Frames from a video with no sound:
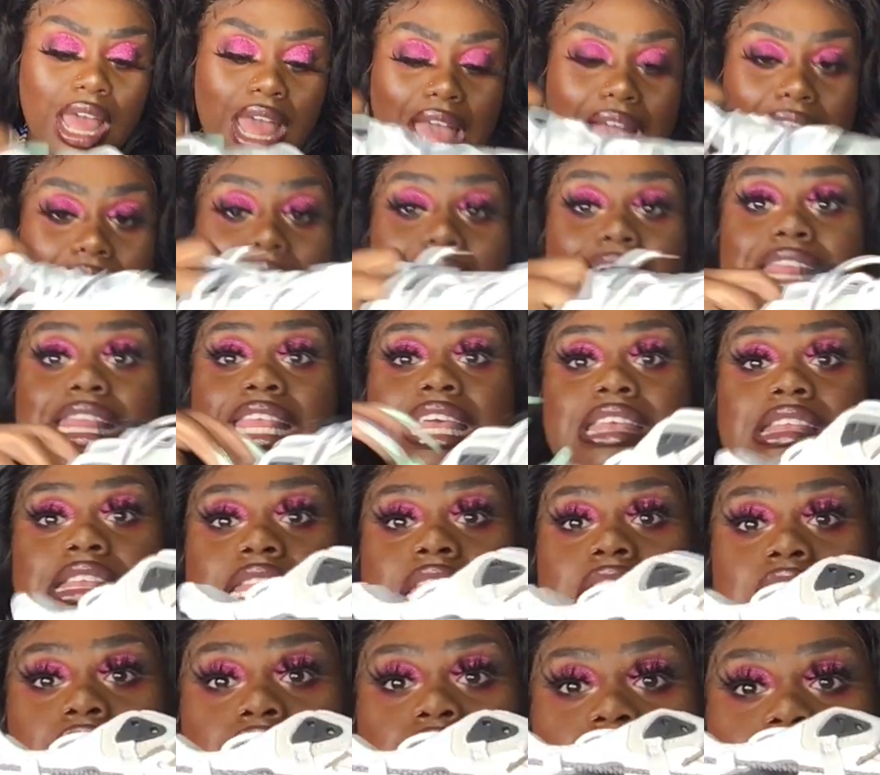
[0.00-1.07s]
I got these
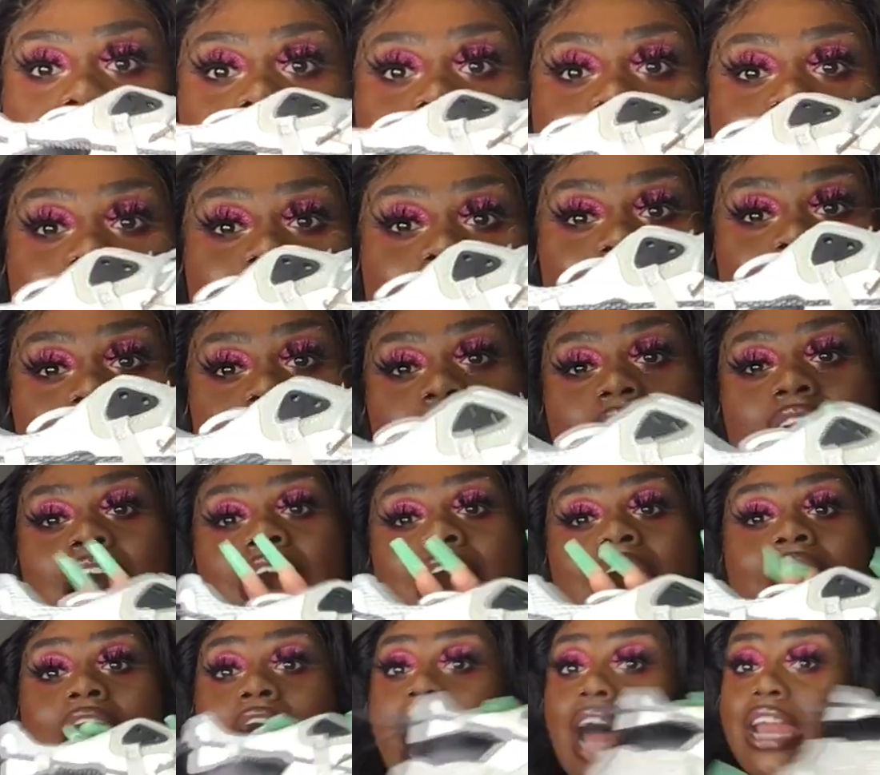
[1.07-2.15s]
sneakers, and
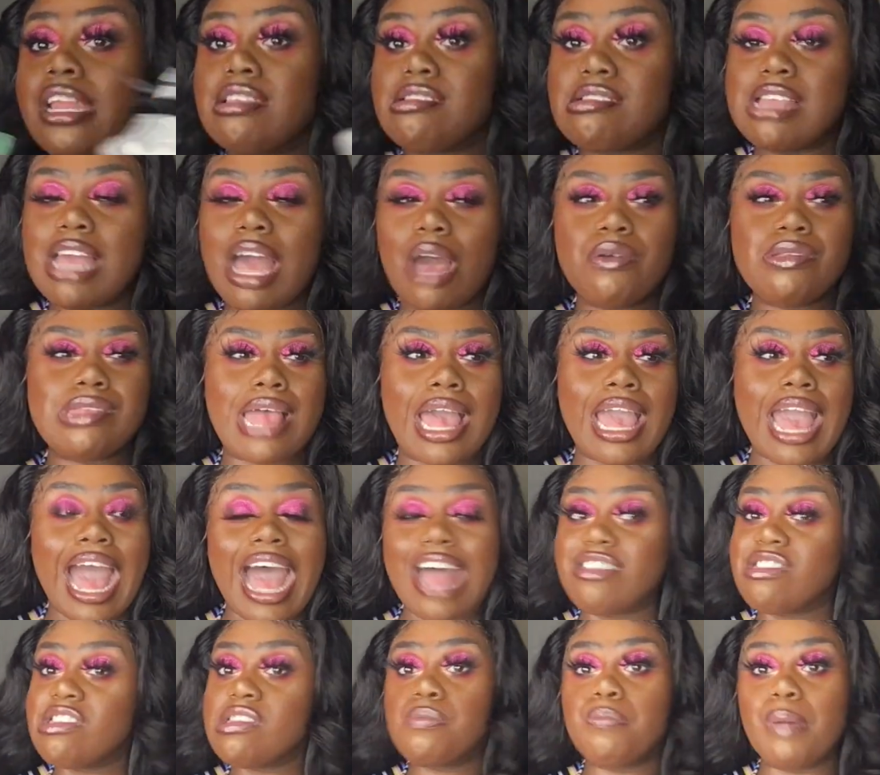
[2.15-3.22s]
honestly, I was like,
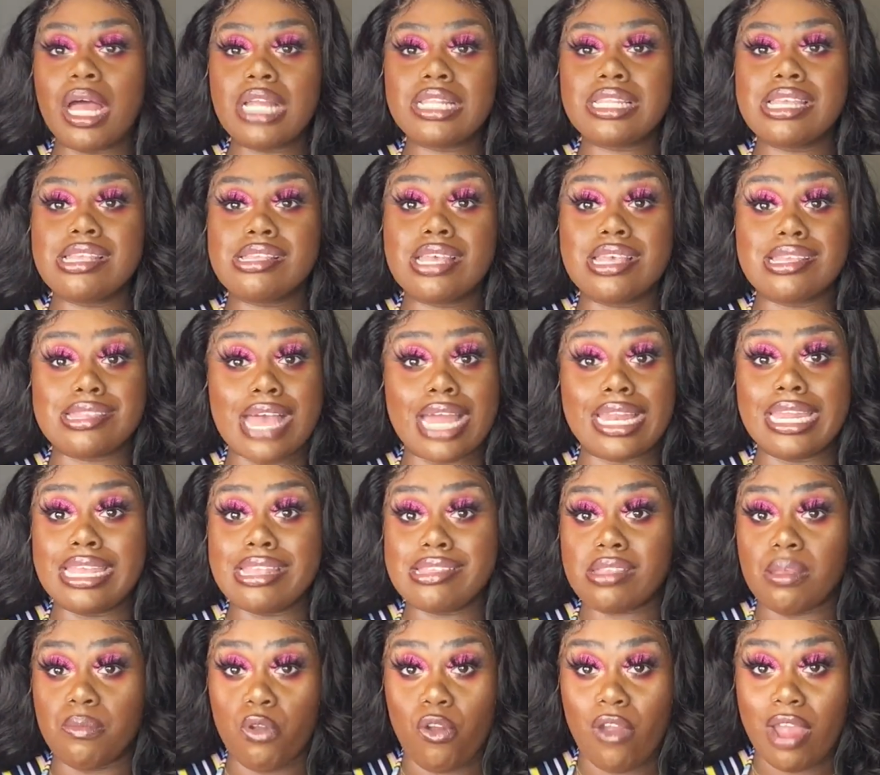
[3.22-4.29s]
I just bought these because I
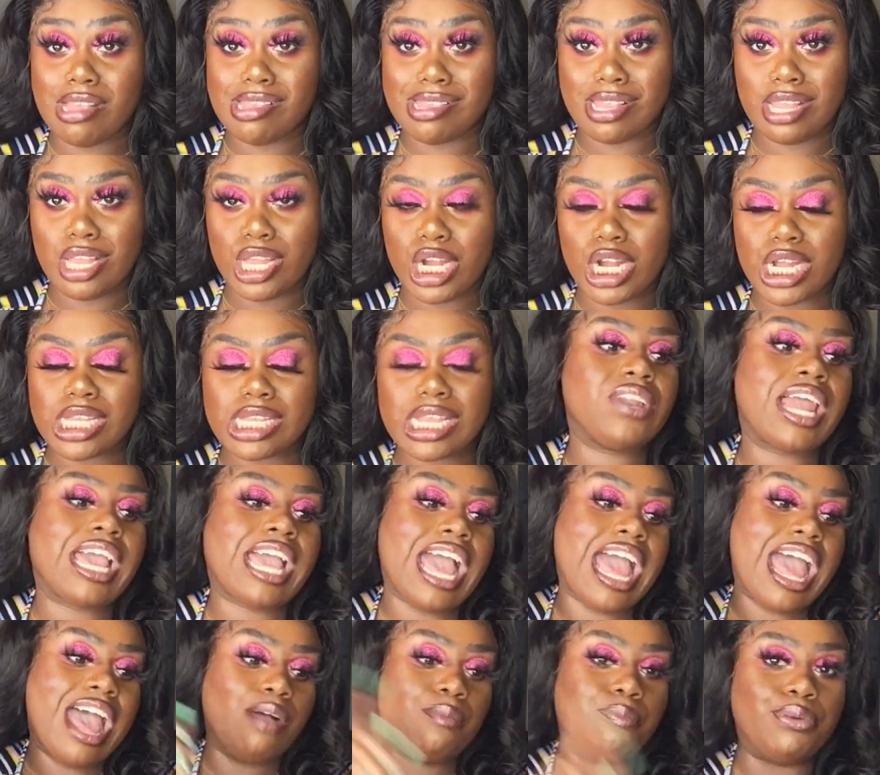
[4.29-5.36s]
need some gray sneakers.
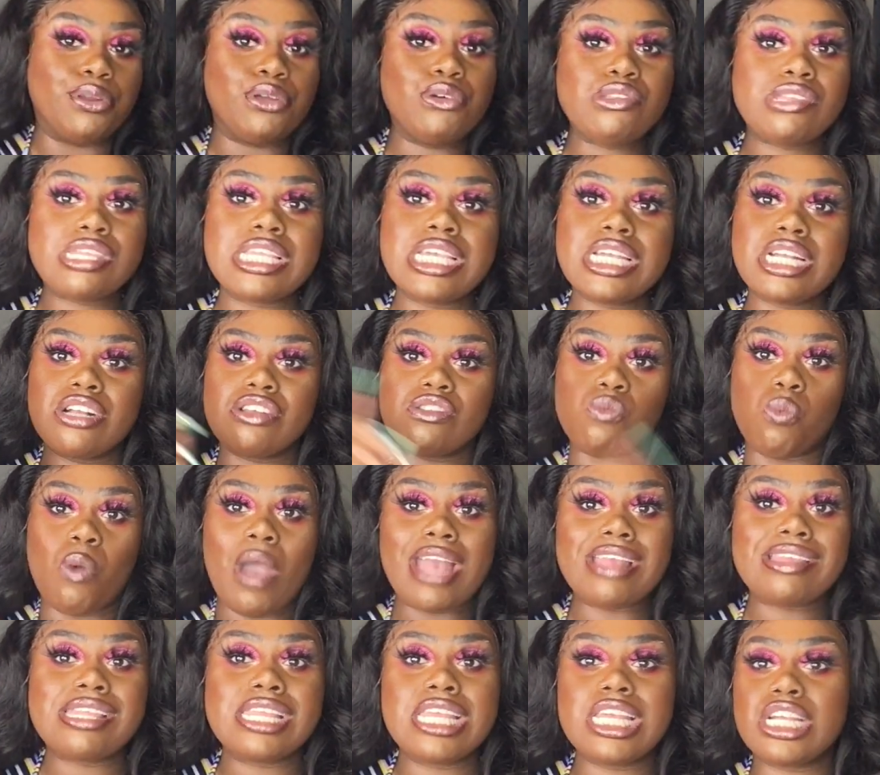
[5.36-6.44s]
Like, I have blue sneakers,
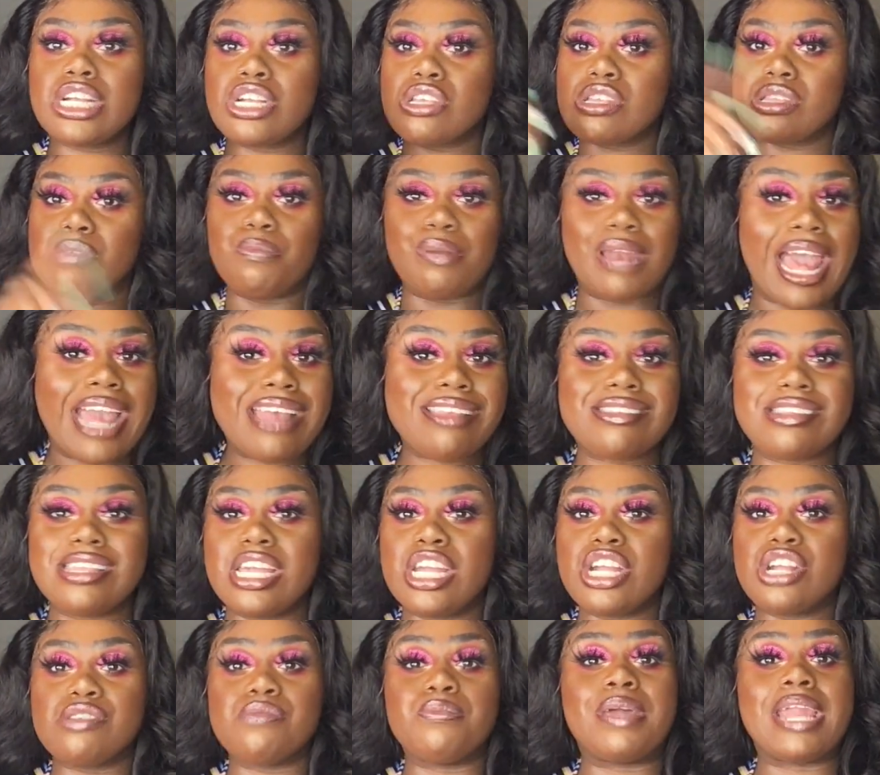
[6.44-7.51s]
white sneakers, black
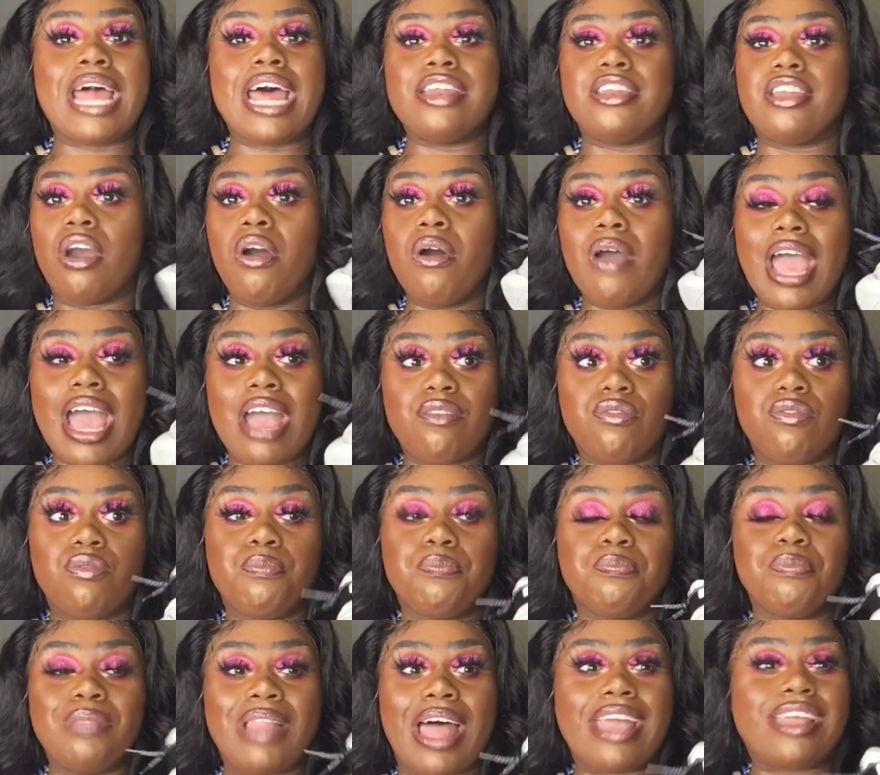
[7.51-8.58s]
sneakers, but I don't have,
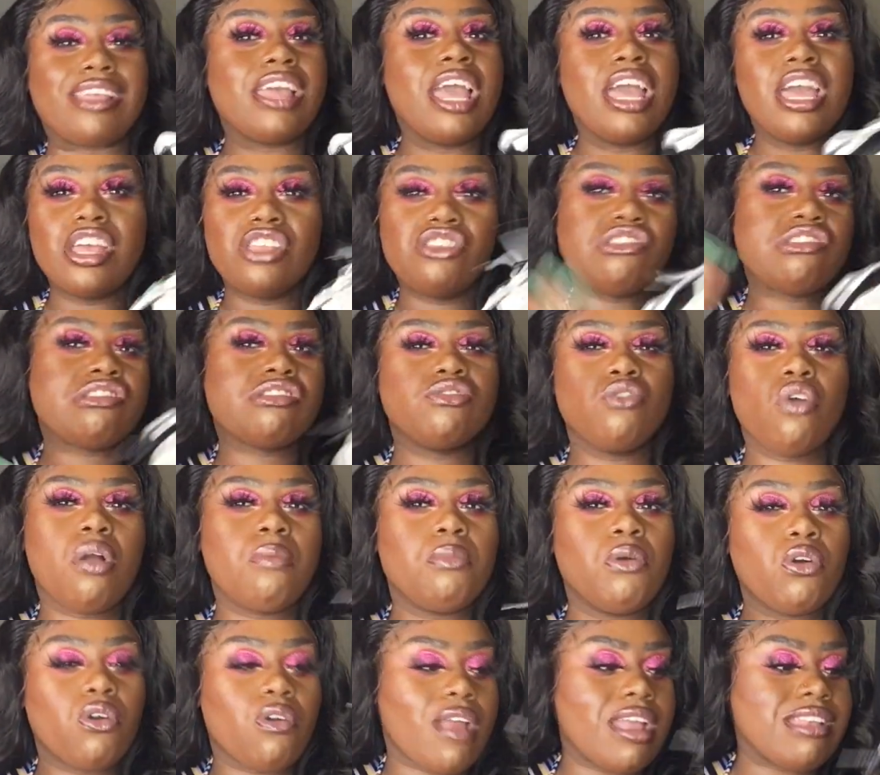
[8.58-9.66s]
like, just
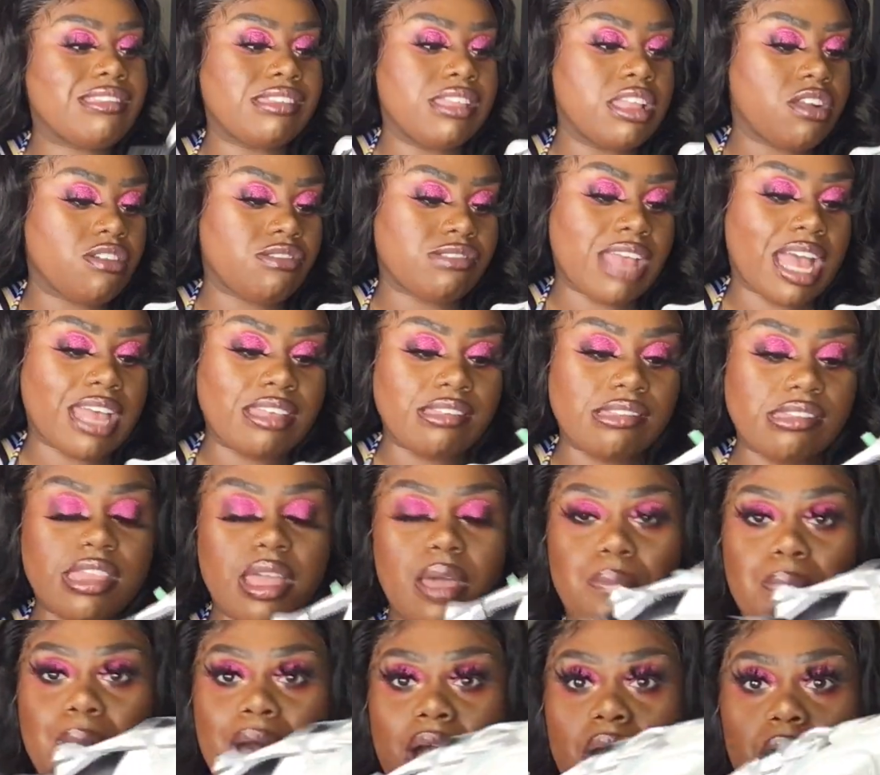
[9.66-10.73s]
normal gray sneakers I can
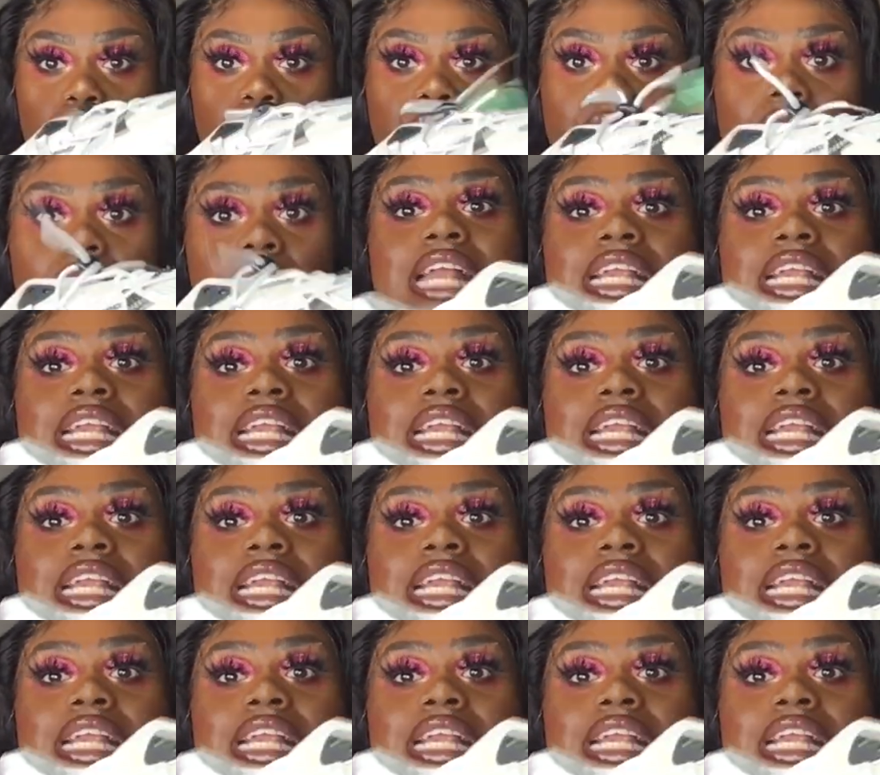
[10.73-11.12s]
step out with.